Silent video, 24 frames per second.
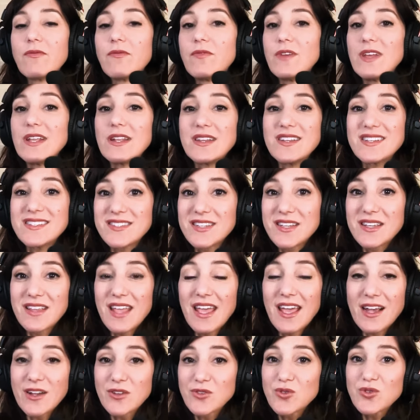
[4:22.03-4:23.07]
fitness and
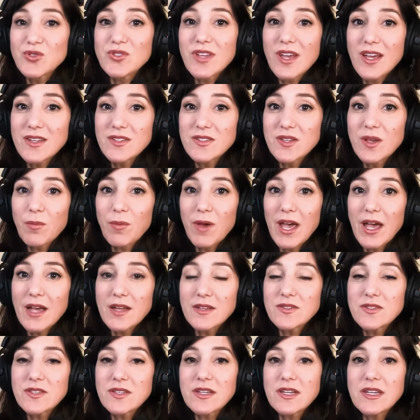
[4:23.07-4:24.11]
exercise
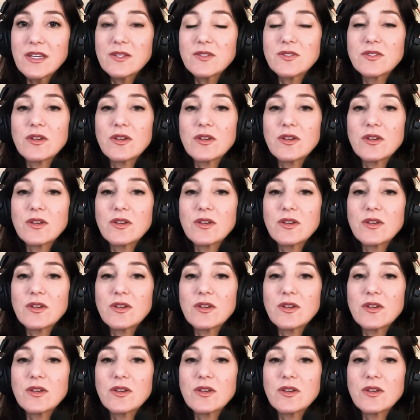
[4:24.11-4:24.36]
capacity.